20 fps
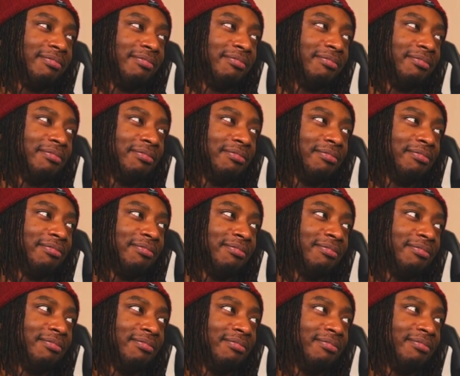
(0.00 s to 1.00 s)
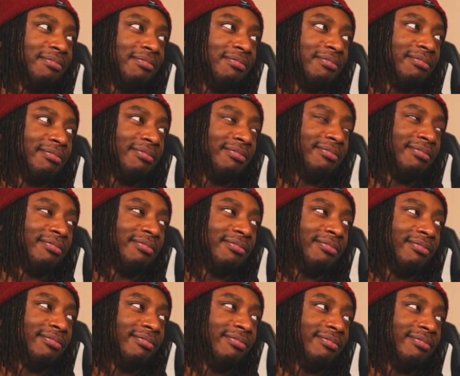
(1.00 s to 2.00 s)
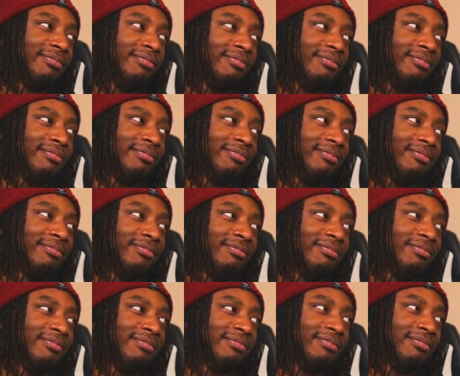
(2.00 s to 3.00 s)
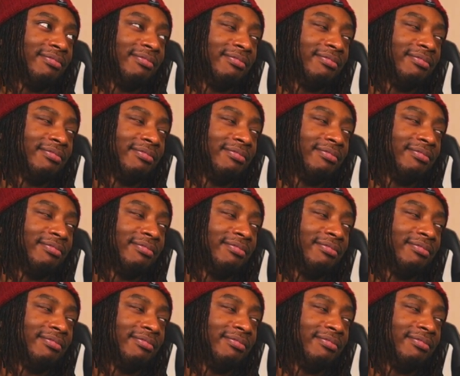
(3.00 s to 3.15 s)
(silent)